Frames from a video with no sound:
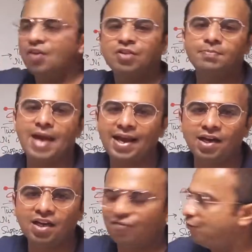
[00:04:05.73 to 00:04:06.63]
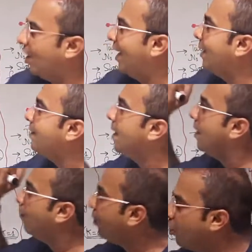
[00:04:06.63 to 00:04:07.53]
of the magnetic flux
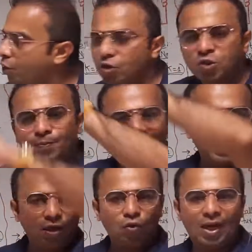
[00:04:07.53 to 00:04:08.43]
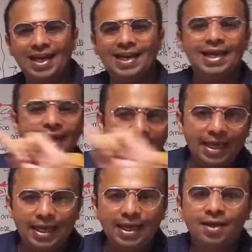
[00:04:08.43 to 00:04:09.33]
produced by the coil
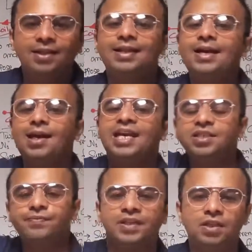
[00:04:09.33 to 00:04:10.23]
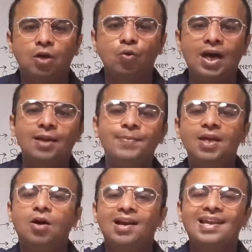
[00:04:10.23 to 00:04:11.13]
A that links with the coil B
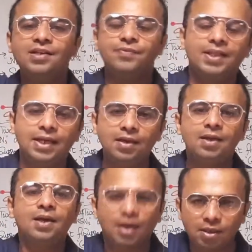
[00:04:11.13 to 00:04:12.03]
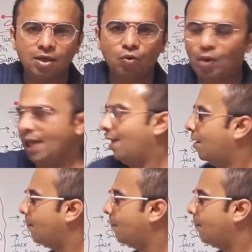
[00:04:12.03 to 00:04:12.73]
or links with an other coil.